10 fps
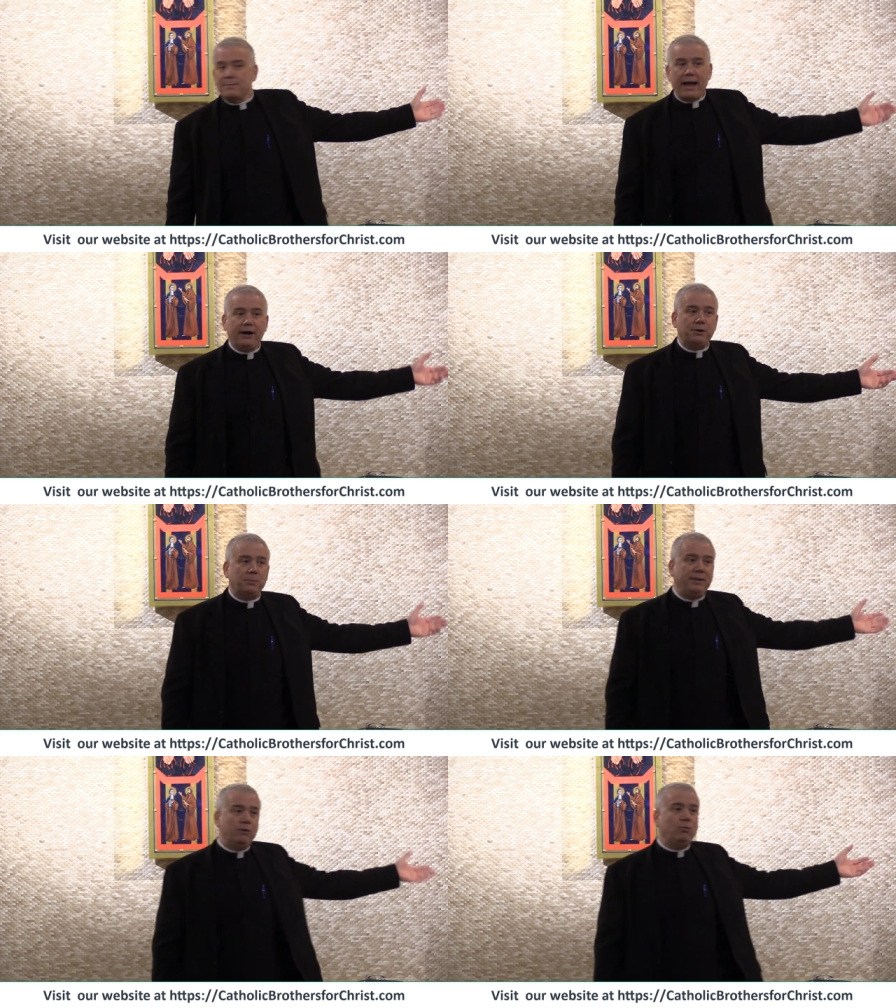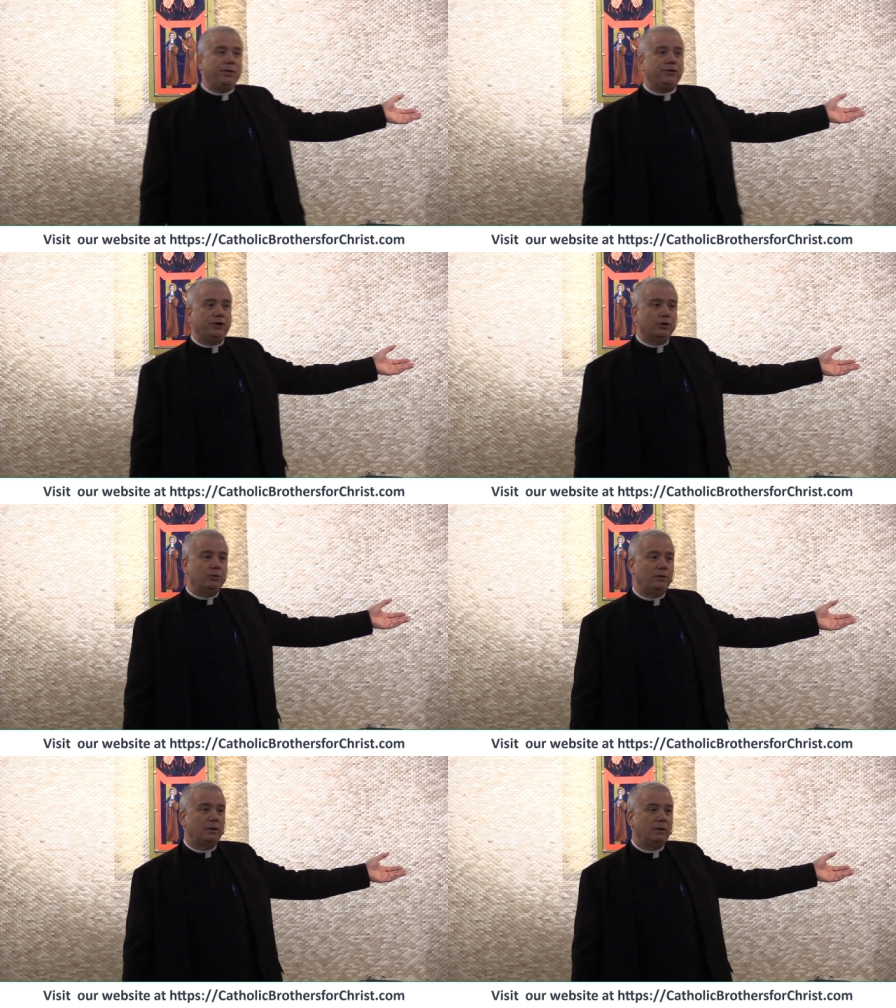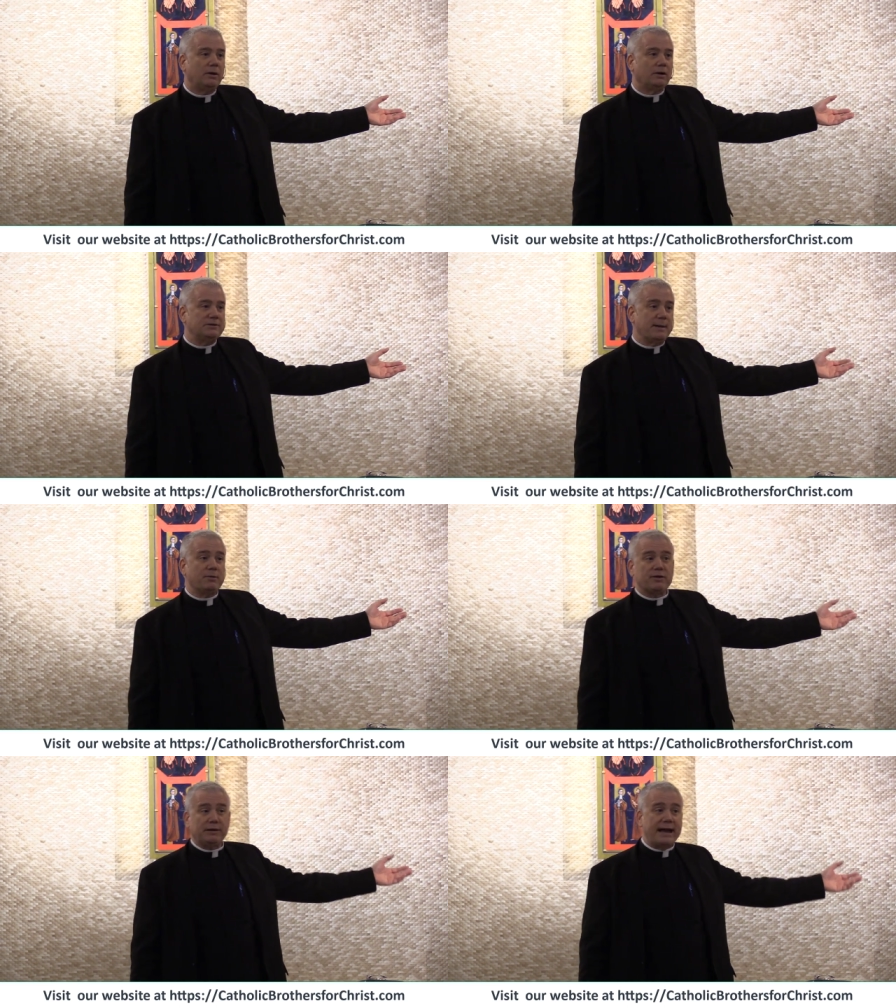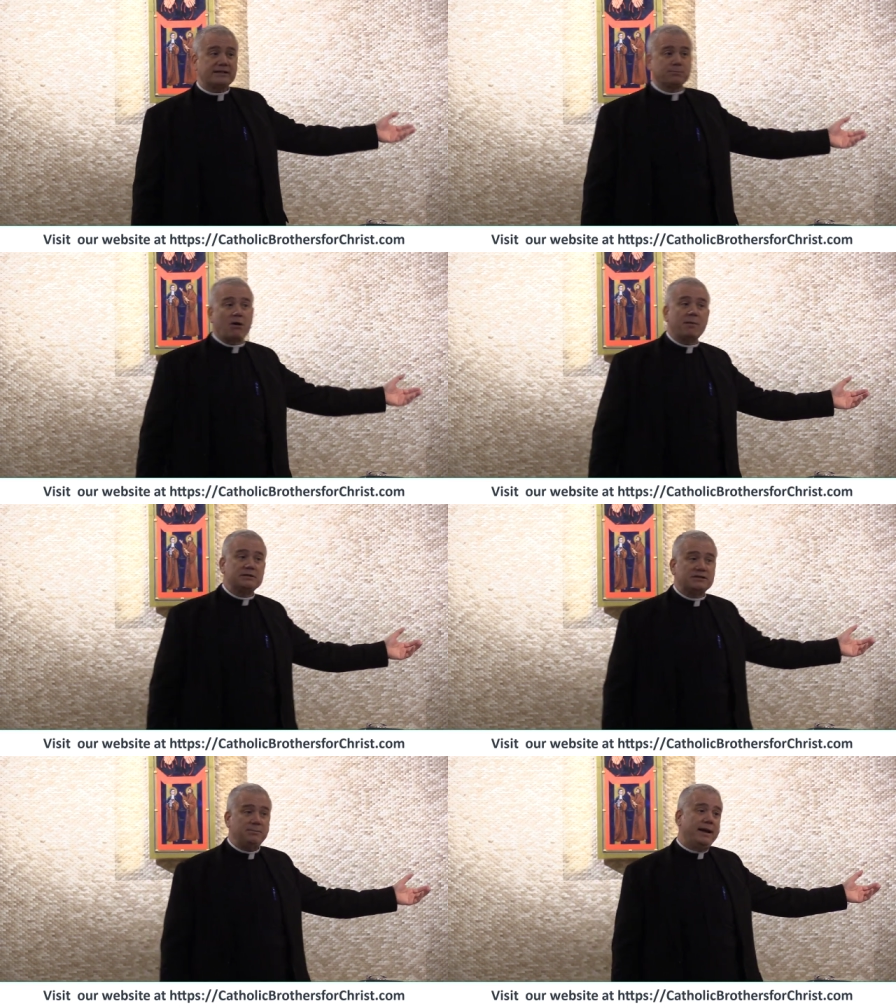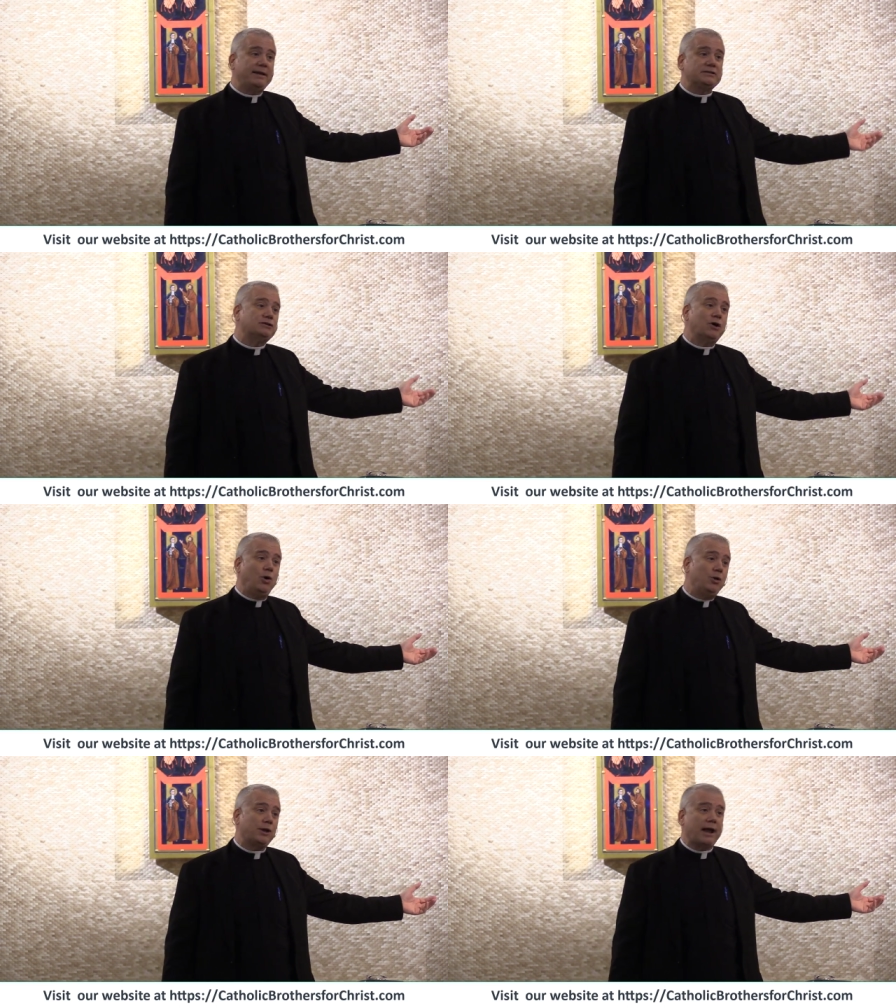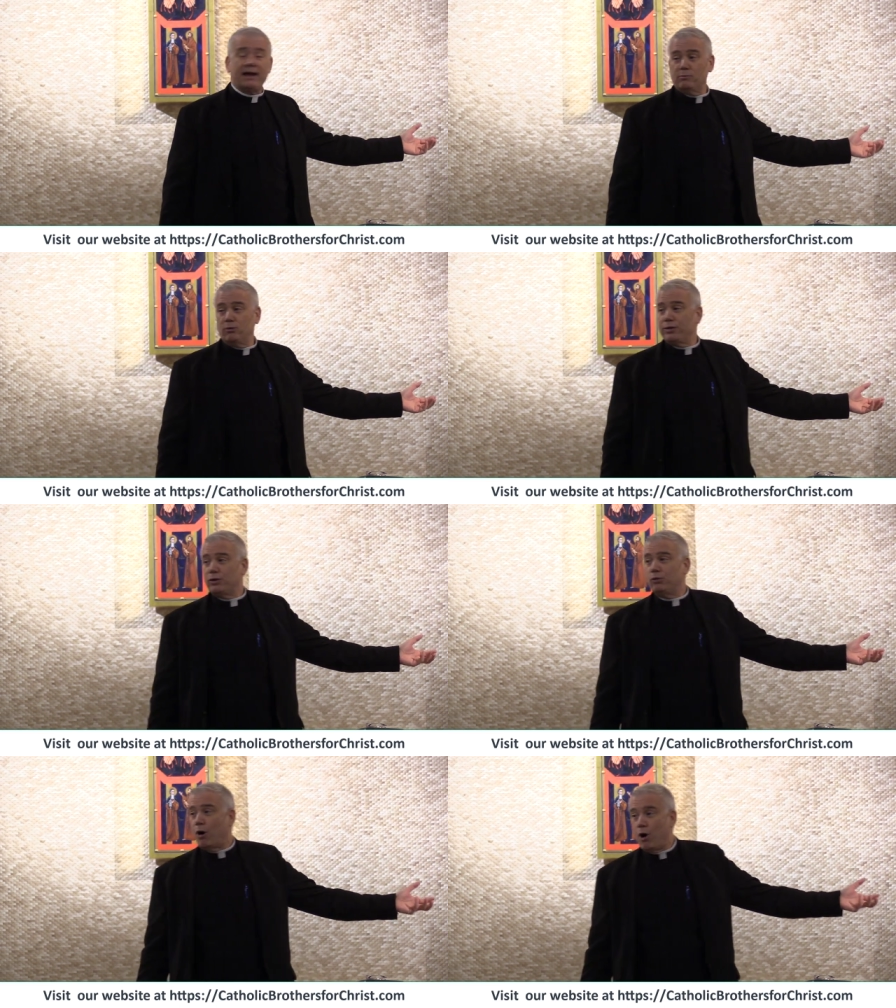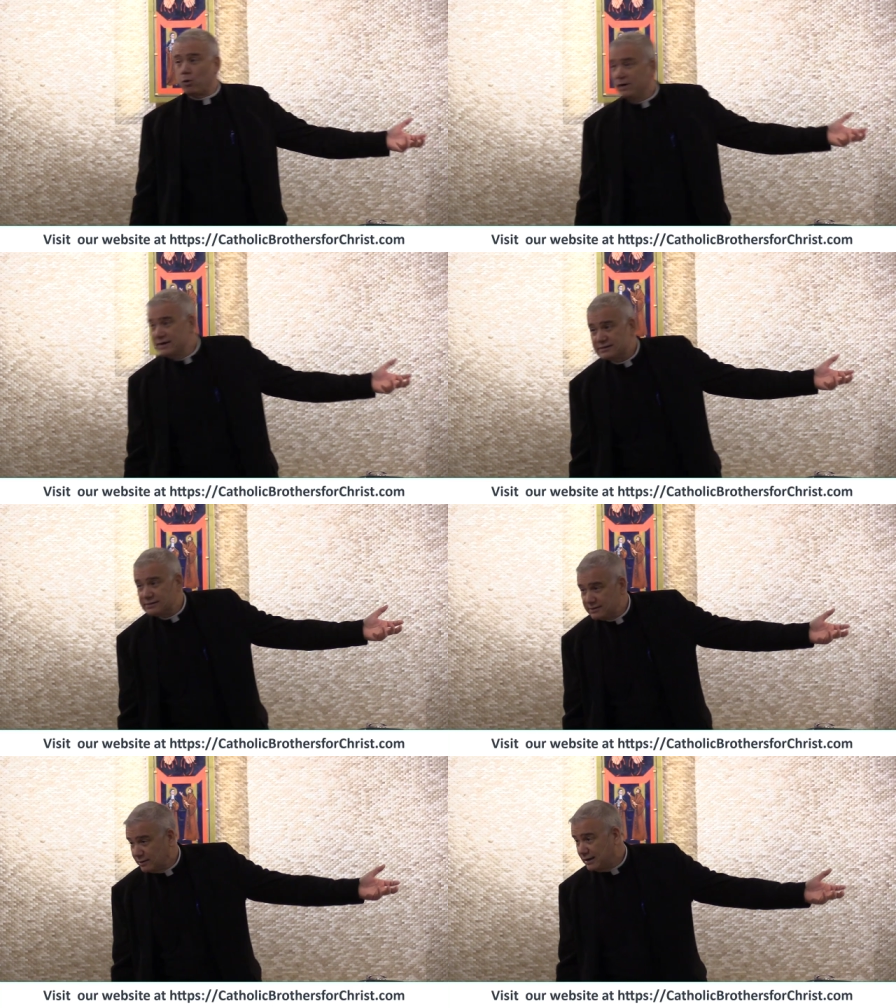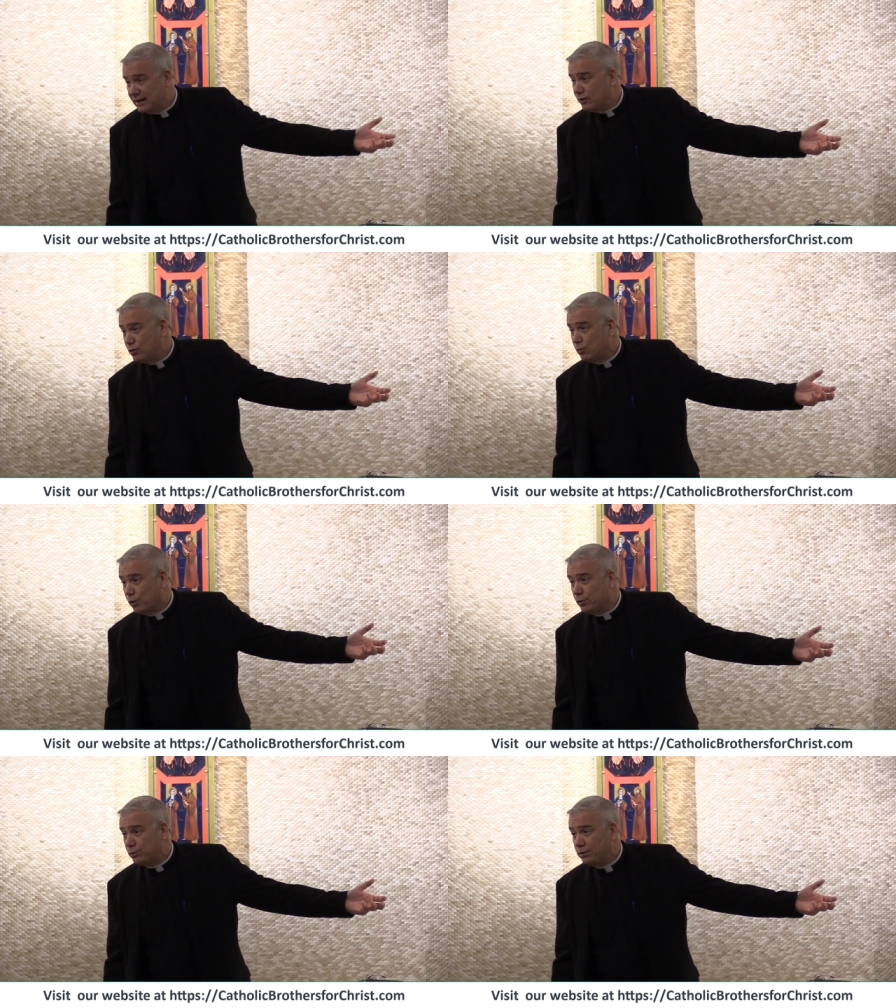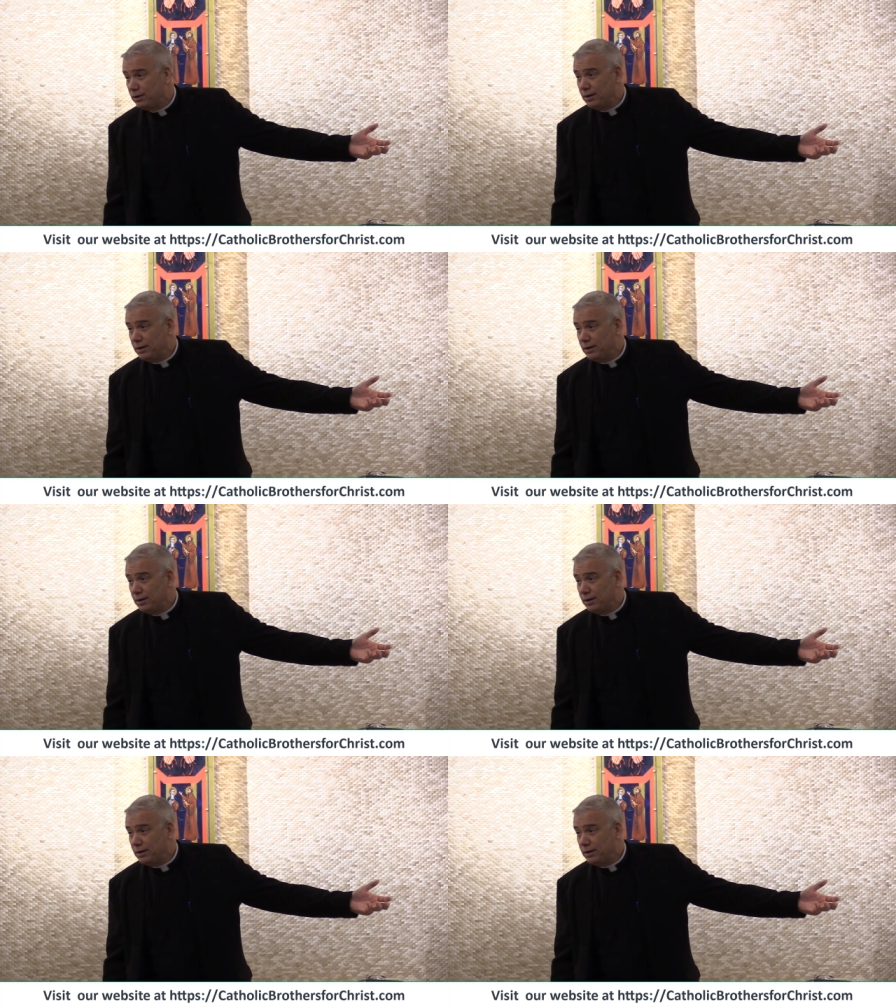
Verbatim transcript: am I going to be with you, because remember the last promise he made us know that I am with you always until the end of the world?